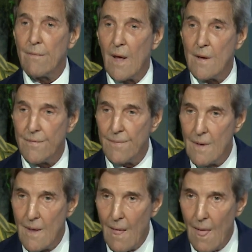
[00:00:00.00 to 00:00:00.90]
of life.
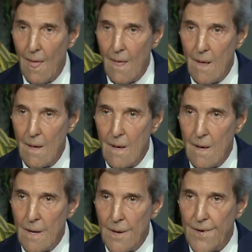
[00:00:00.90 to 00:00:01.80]

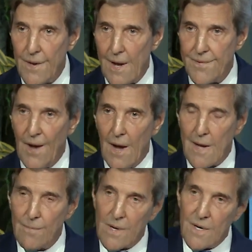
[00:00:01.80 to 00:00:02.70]
If you're not
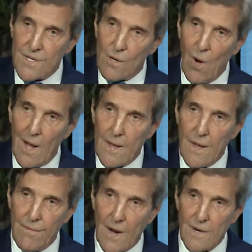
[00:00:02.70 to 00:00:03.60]
dying because the quality
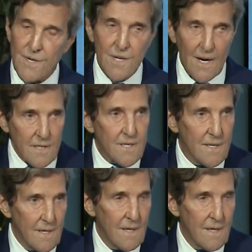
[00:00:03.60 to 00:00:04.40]
of air sucks,